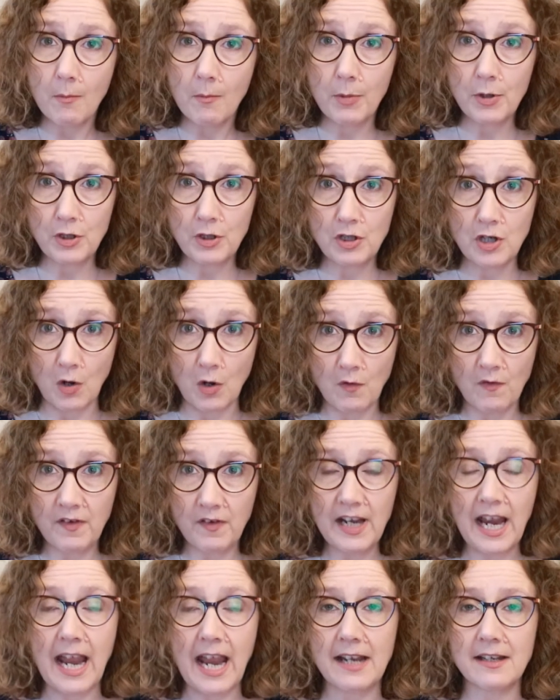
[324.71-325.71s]
but don't
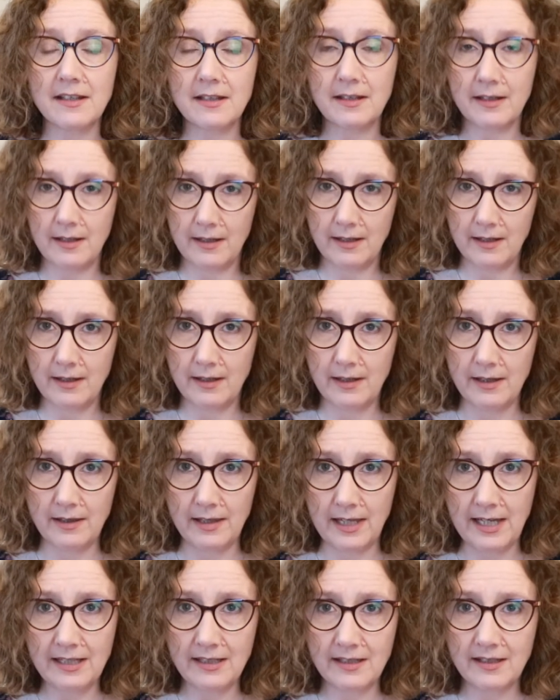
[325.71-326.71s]
forget
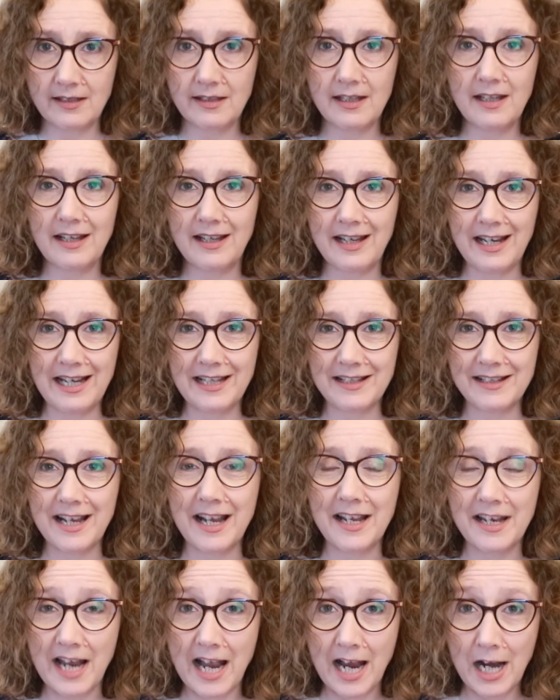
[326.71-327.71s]
that this is
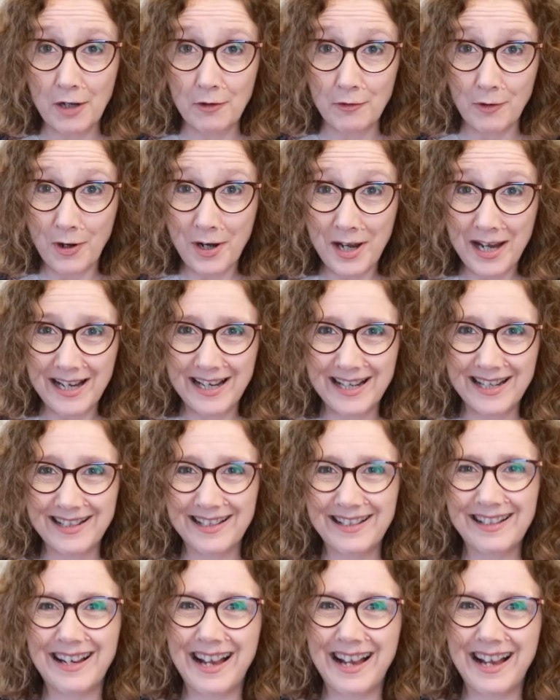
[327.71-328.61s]
an ironic